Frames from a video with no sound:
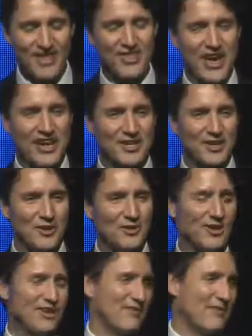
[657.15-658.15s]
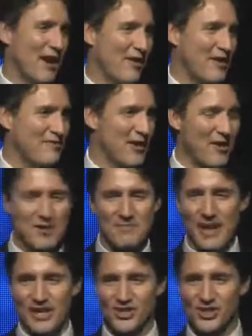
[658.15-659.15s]
Thank you very, very
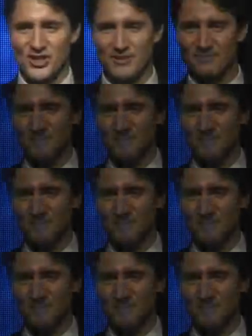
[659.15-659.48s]
much.